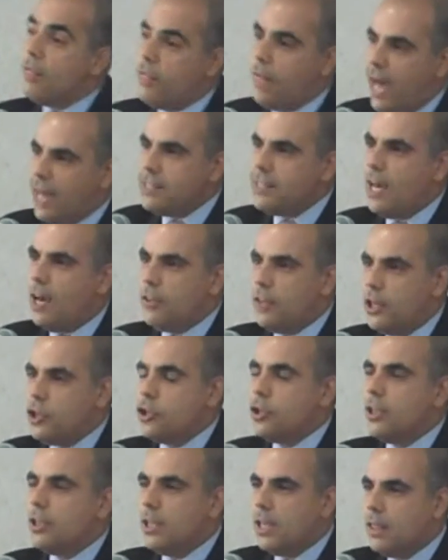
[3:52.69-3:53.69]
That's how they
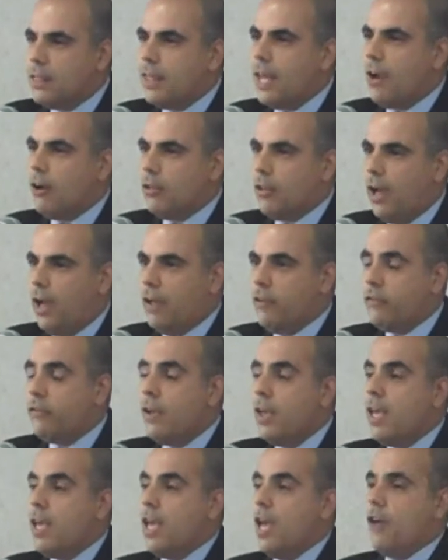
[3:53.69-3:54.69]
should lead their life.
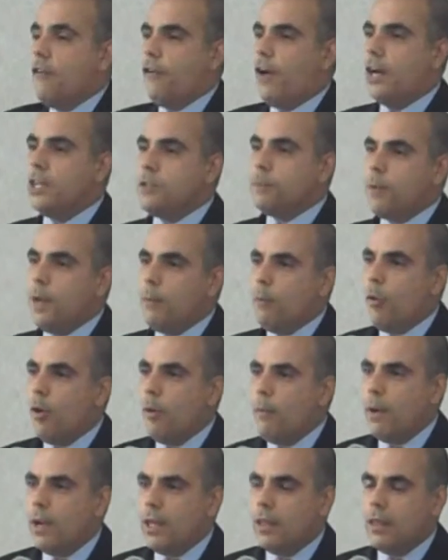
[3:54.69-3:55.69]
If I spent more
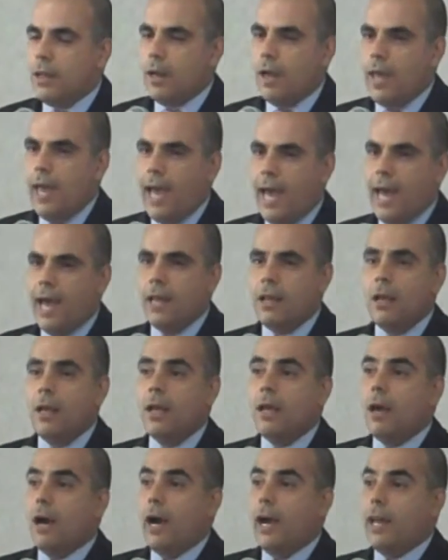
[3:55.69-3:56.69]
money than I had,
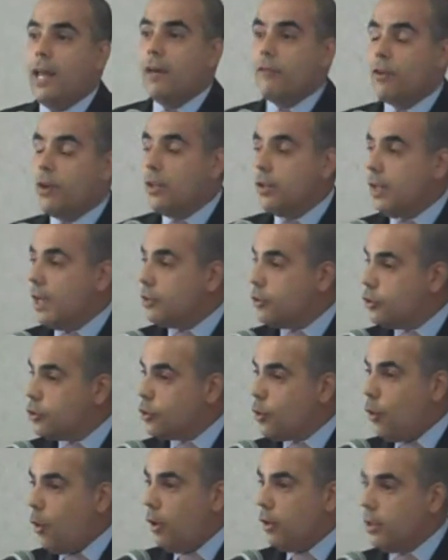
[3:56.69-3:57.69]
I'd have collectors
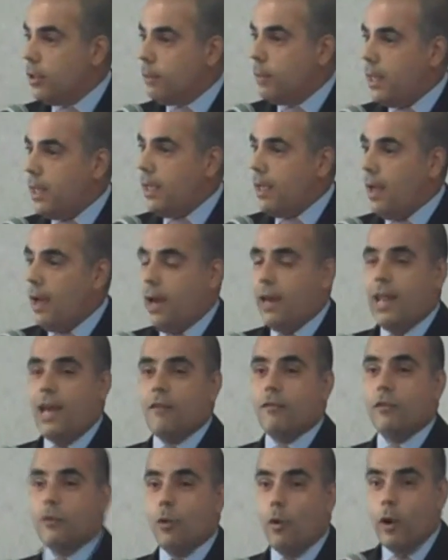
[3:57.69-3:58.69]
calling me. I'd
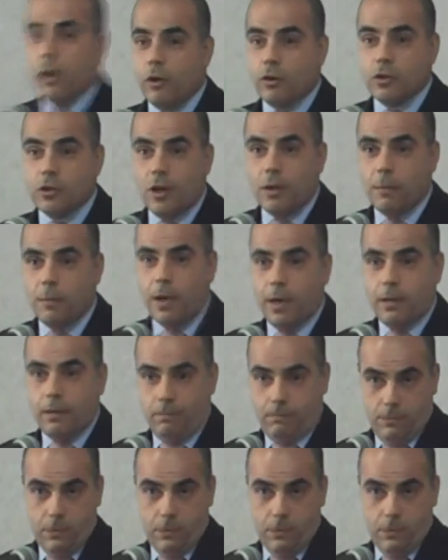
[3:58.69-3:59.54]
have lawyers on my